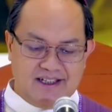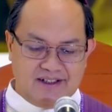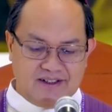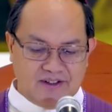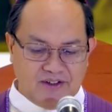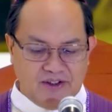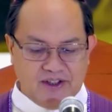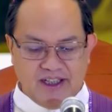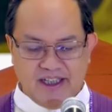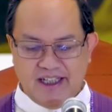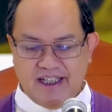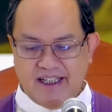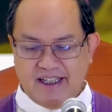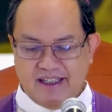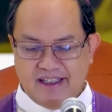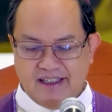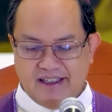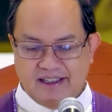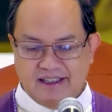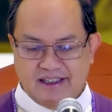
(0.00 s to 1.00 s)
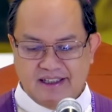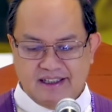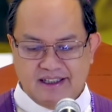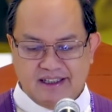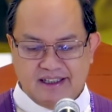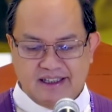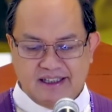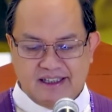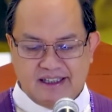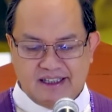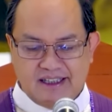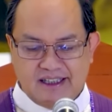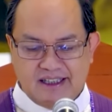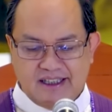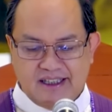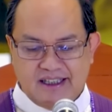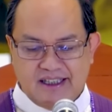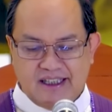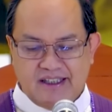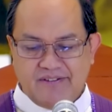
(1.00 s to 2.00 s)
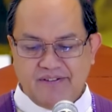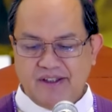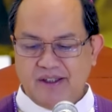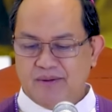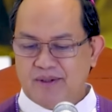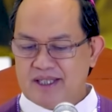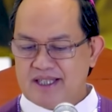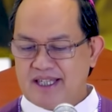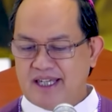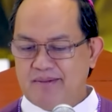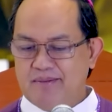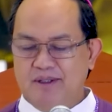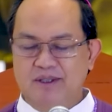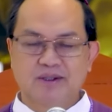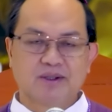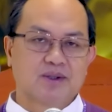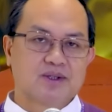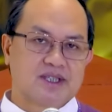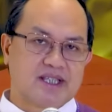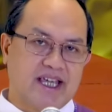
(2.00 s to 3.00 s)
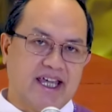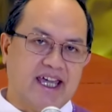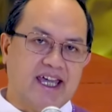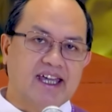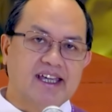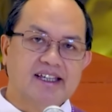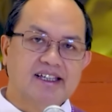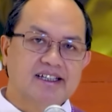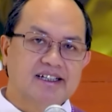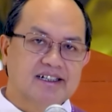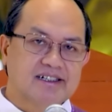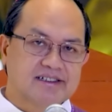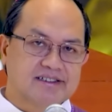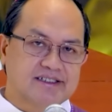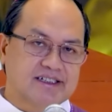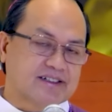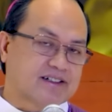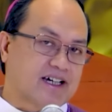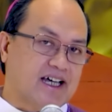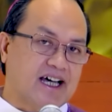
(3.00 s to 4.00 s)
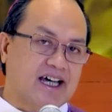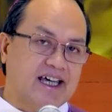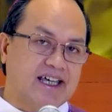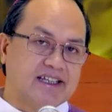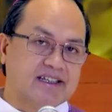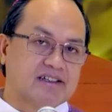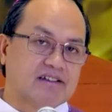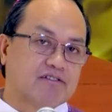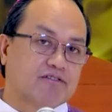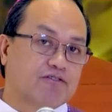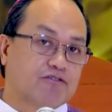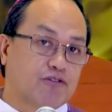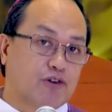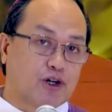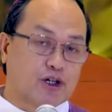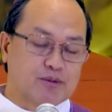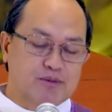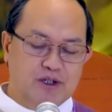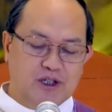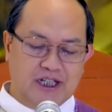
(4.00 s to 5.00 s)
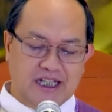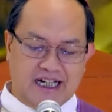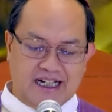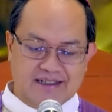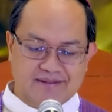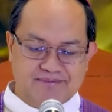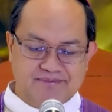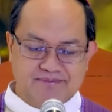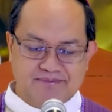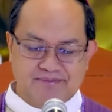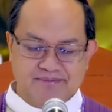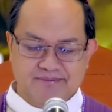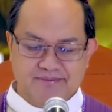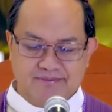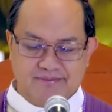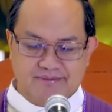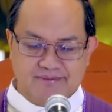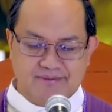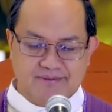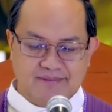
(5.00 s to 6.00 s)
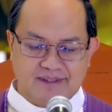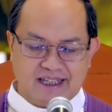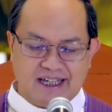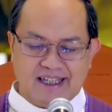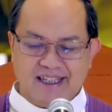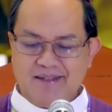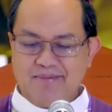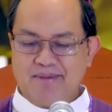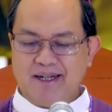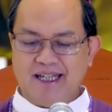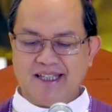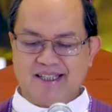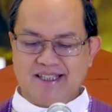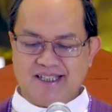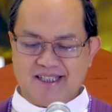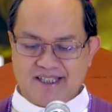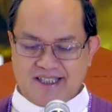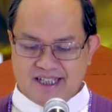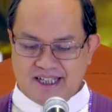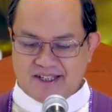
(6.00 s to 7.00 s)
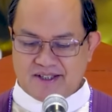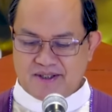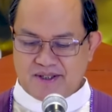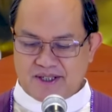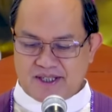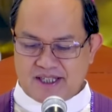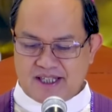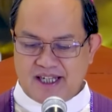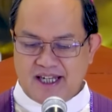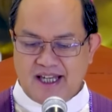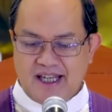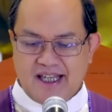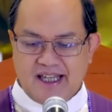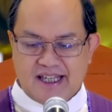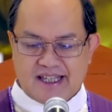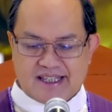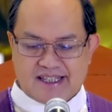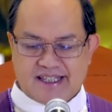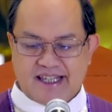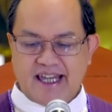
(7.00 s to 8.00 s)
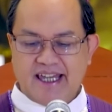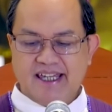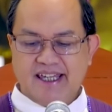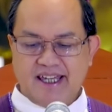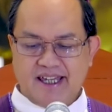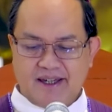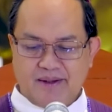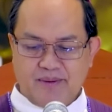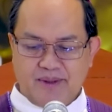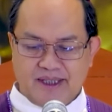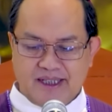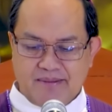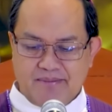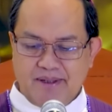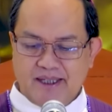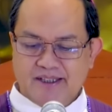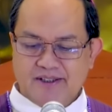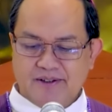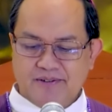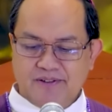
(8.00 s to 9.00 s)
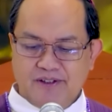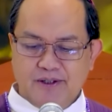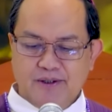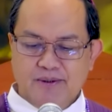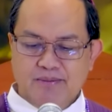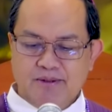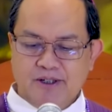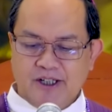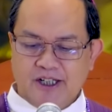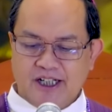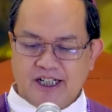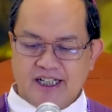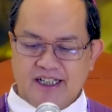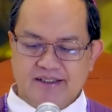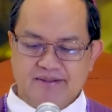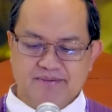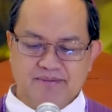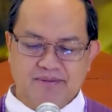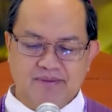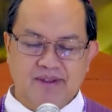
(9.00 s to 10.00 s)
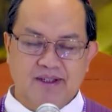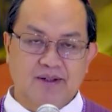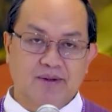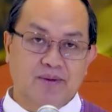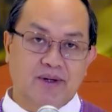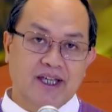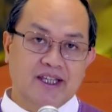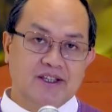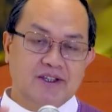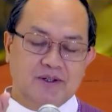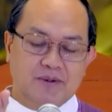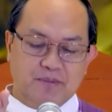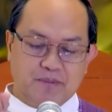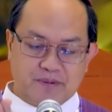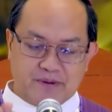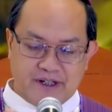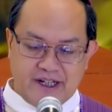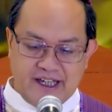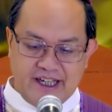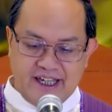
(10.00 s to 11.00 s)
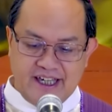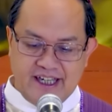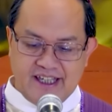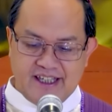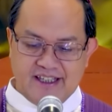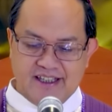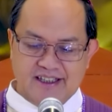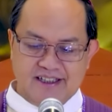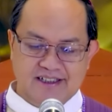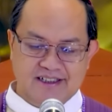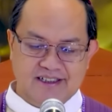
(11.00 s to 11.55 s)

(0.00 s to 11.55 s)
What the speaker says: only if he was able to say the right formula. I imagine Jesus saying with a bit of humor, "When you pray,